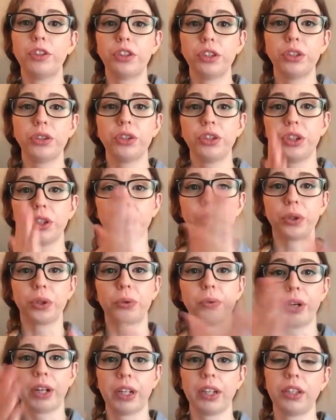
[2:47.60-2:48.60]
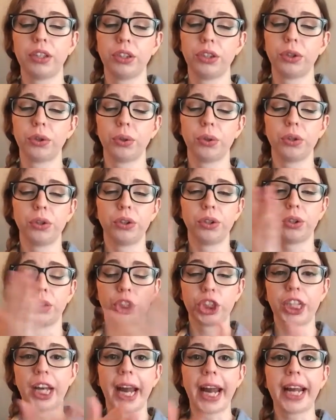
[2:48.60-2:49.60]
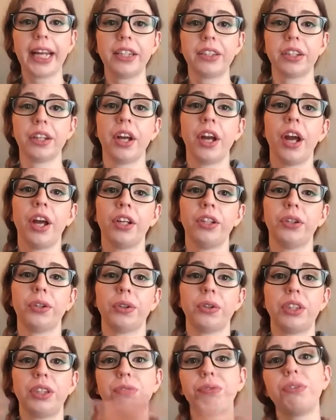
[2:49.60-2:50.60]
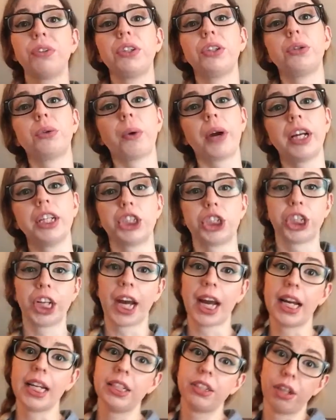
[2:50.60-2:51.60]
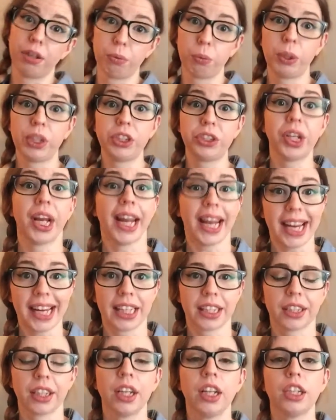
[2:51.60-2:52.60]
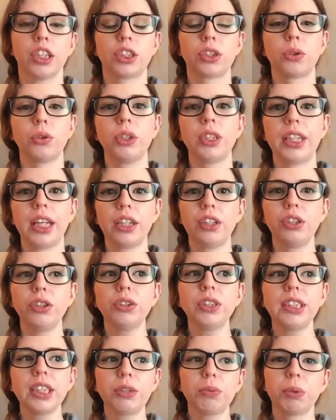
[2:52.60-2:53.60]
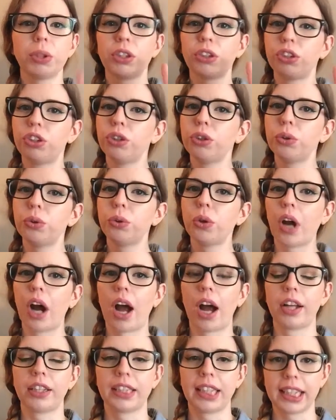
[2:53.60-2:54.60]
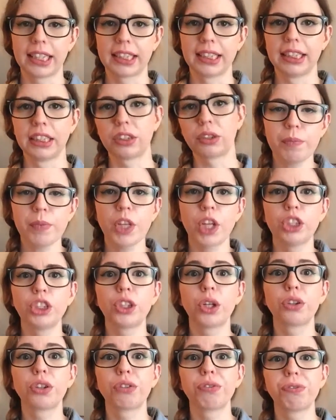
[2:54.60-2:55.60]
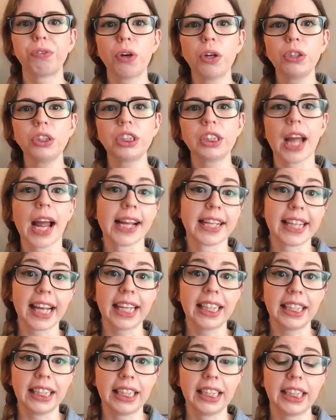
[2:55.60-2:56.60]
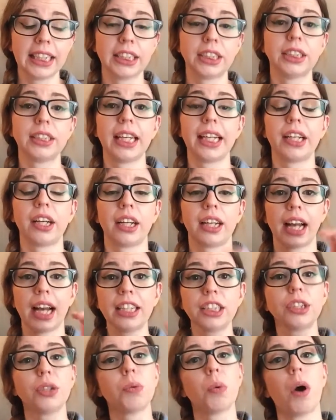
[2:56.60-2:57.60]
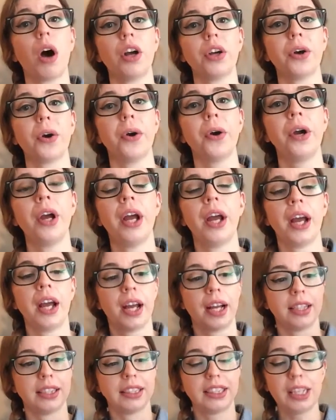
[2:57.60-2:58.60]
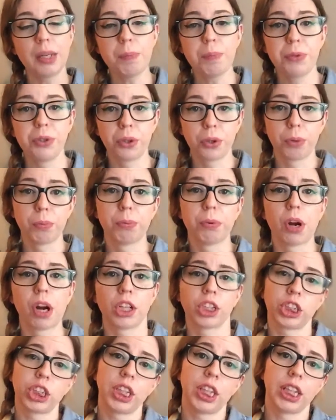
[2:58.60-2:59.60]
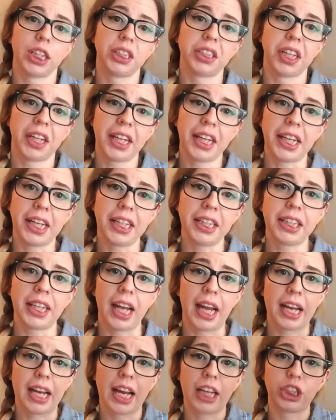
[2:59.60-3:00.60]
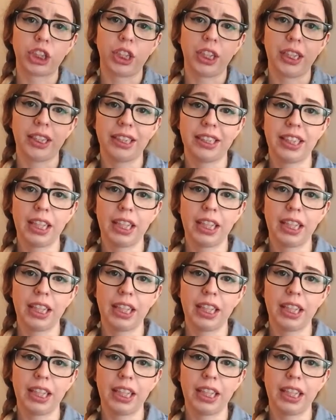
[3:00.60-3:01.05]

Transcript: do your shade, your different gray shade with the ink. So you can use it with two techniques. So the first technique is to take a glass of water, dip your brush in the ink, and actually